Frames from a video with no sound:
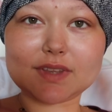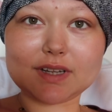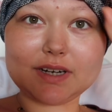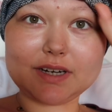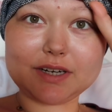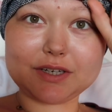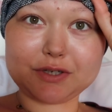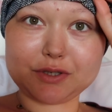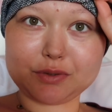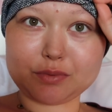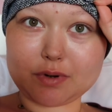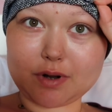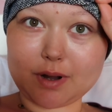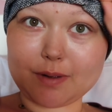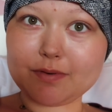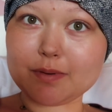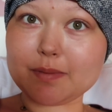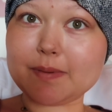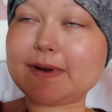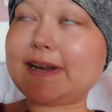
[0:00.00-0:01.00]
I just woke
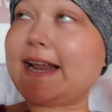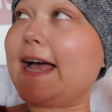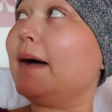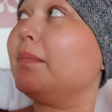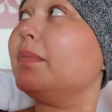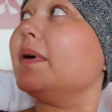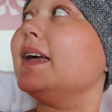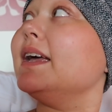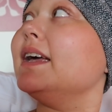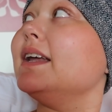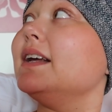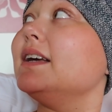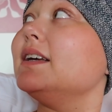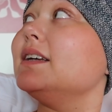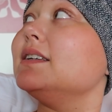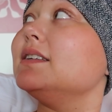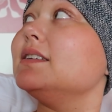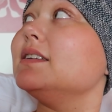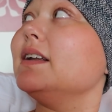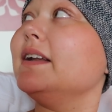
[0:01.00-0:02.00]
up from a nap. It
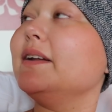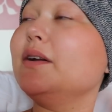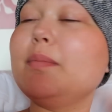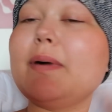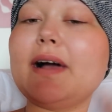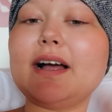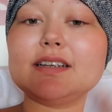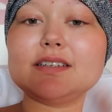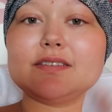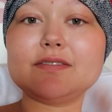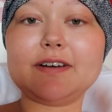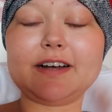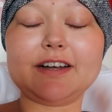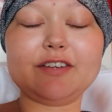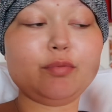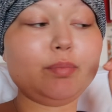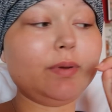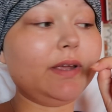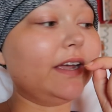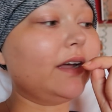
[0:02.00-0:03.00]
is a little past
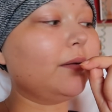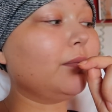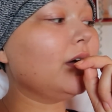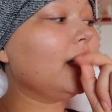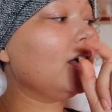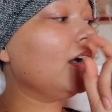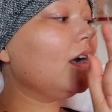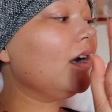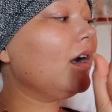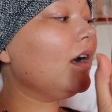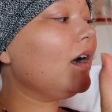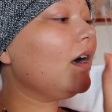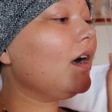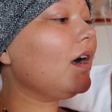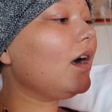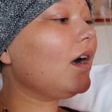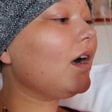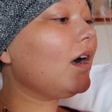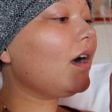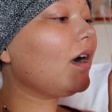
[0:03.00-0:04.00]
5 p.m.
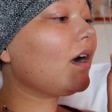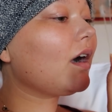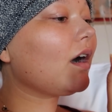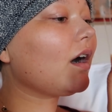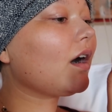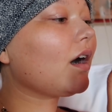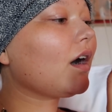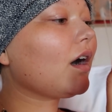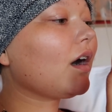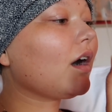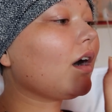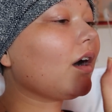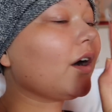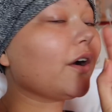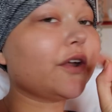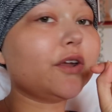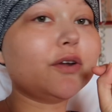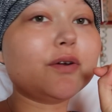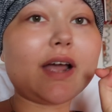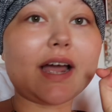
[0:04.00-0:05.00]
Are
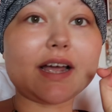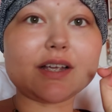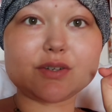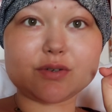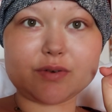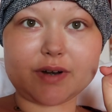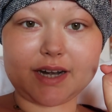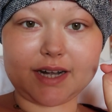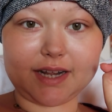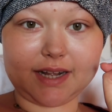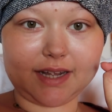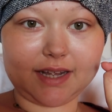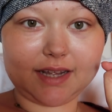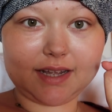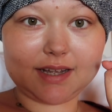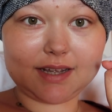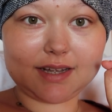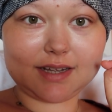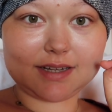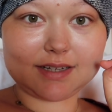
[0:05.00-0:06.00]
you guys
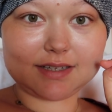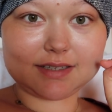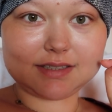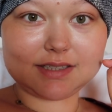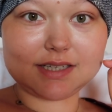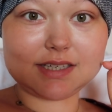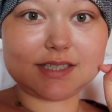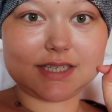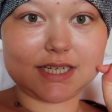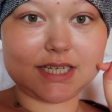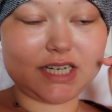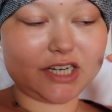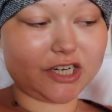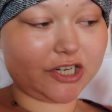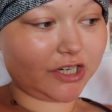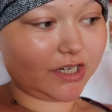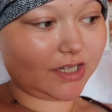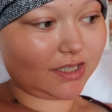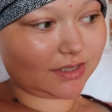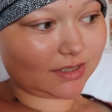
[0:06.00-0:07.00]
ready to see dinner?